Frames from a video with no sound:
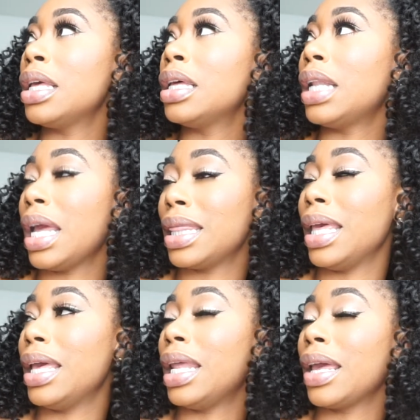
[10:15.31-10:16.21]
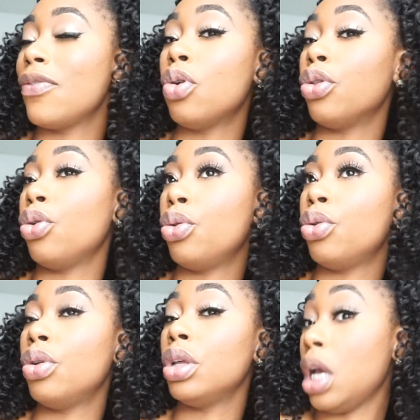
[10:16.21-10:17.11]
like that? Like, if you're gonna throw it
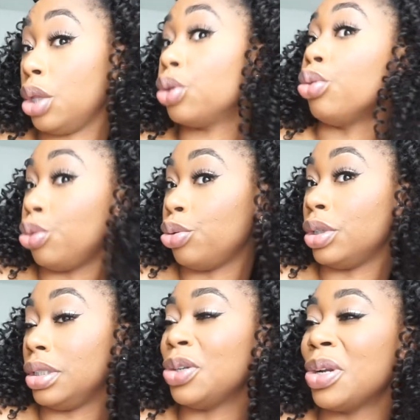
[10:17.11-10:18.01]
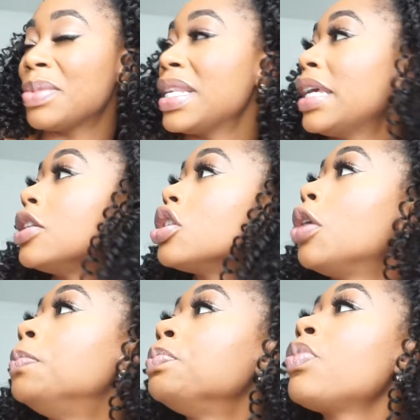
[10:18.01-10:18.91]
on, you gotta throw it on, you know what I'm saying?
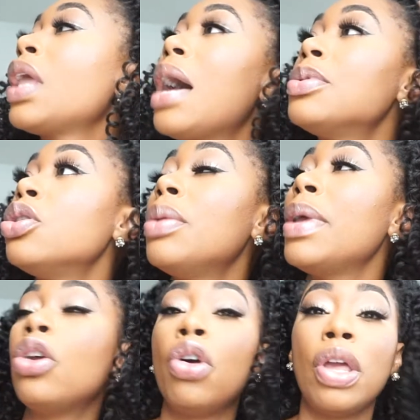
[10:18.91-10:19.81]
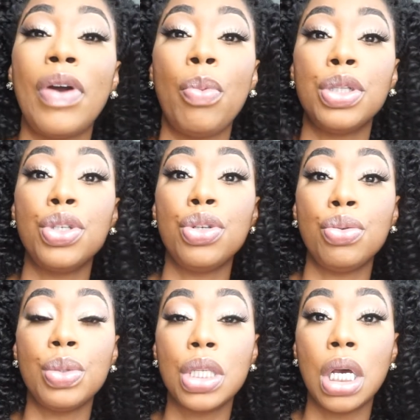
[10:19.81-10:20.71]
So I'm still debating on if I want
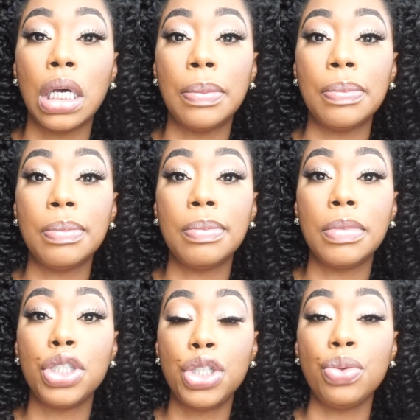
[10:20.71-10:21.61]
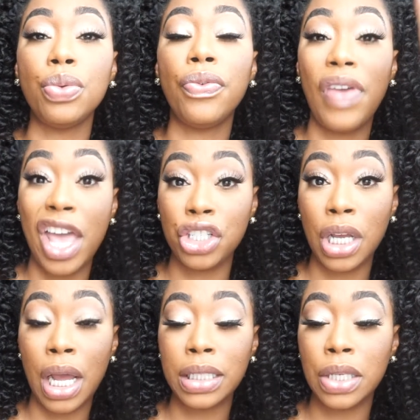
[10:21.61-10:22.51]
to um shoot fashion
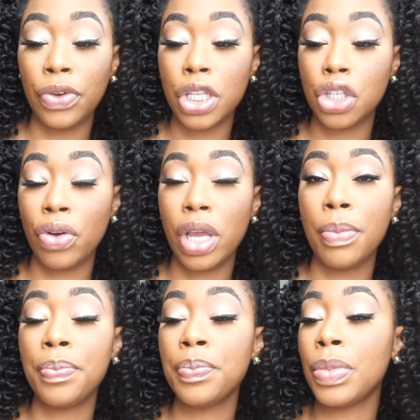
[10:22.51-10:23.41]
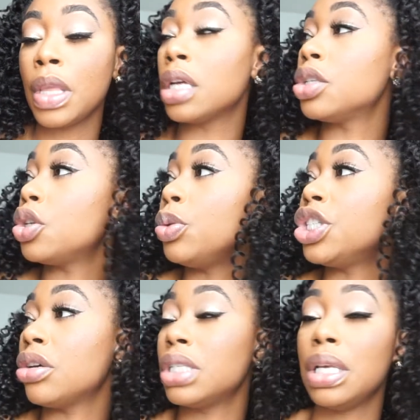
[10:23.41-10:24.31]
content for Instagram, so we
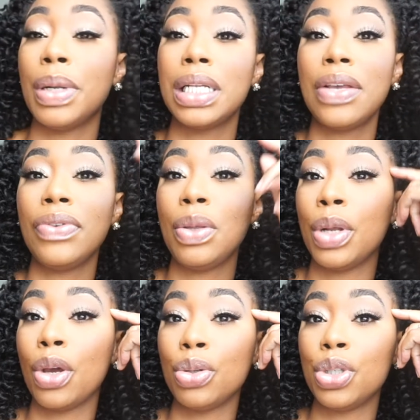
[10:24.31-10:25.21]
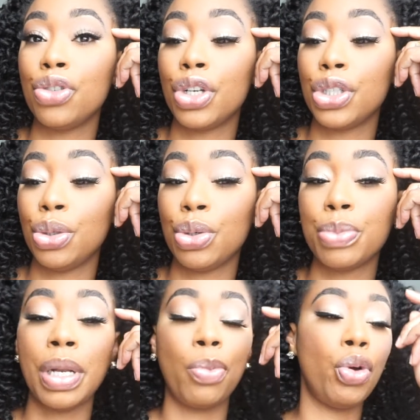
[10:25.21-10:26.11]
shall see. But I definitely want to go to Trader Joe's.
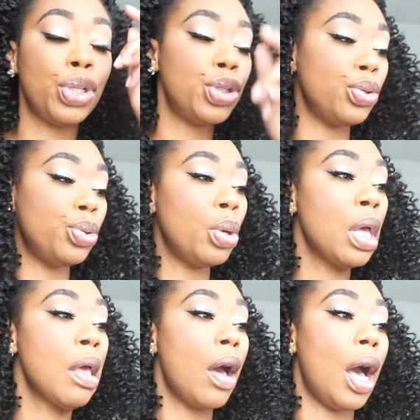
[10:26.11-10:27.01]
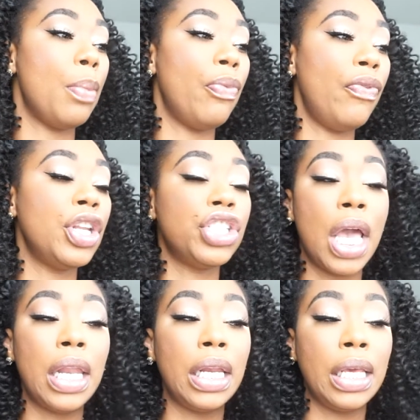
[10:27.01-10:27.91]
But I'm going to um finish
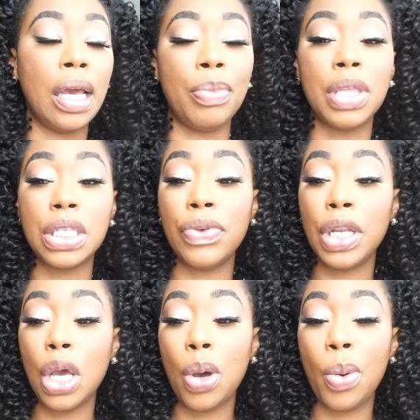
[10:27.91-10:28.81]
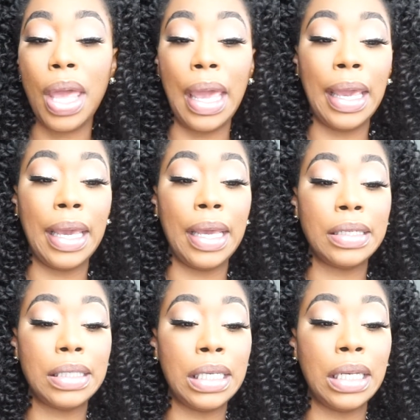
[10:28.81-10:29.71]
editing up this video
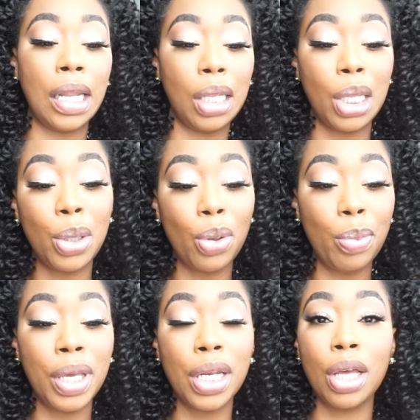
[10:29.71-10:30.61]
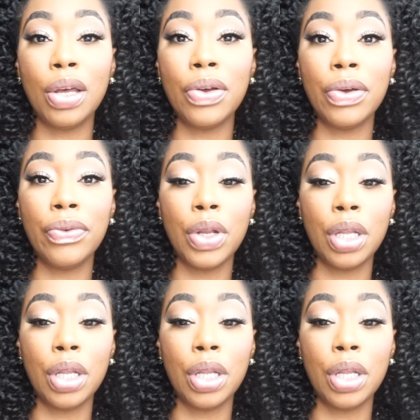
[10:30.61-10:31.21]
and eat a little bit of